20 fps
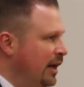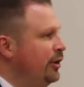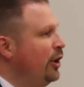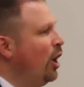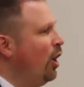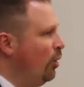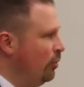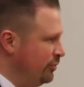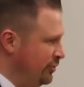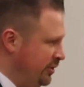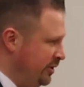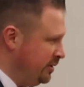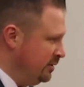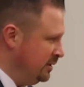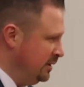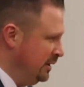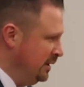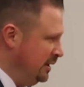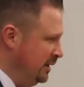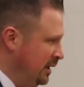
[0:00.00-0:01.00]
I don't.
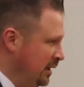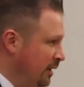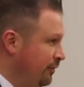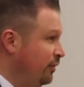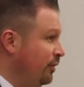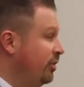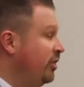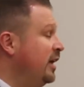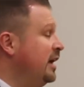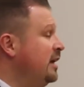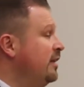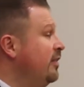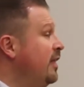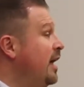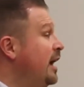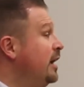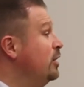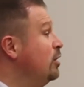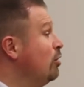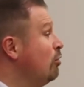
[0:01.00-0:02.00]
And if you're thinking
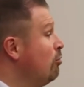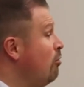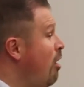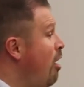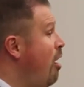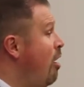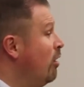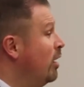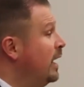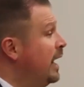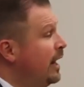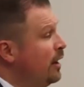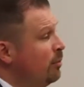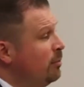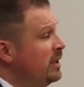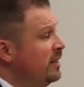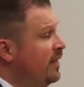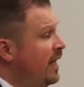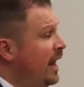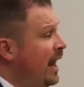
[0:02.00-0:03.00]
that, you're wrong, and I
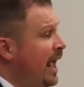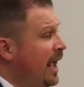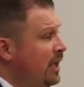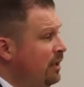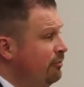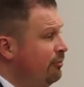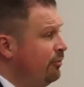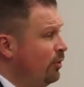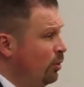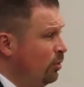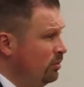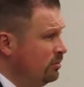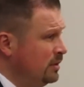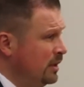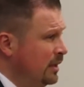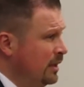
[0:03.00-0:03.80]
don't mean that hateful.